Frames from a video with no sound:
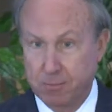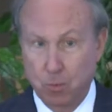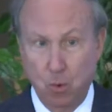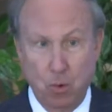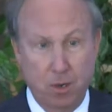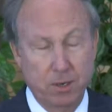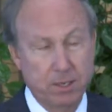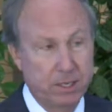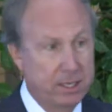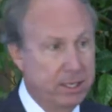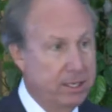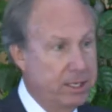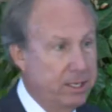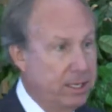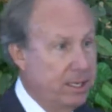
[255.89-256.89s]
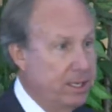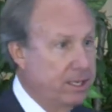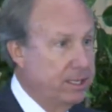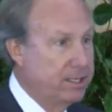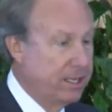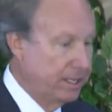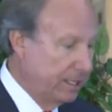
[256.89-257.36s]
more
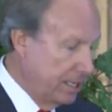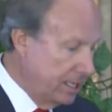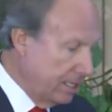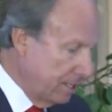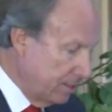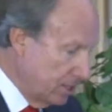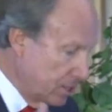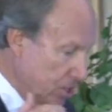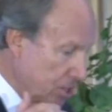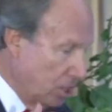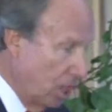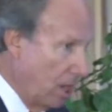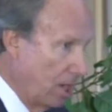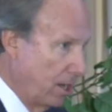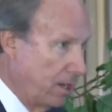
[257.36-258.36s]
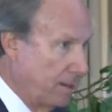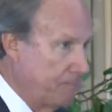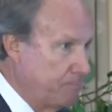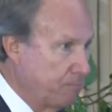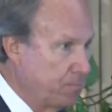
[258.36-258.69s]
than leading this young,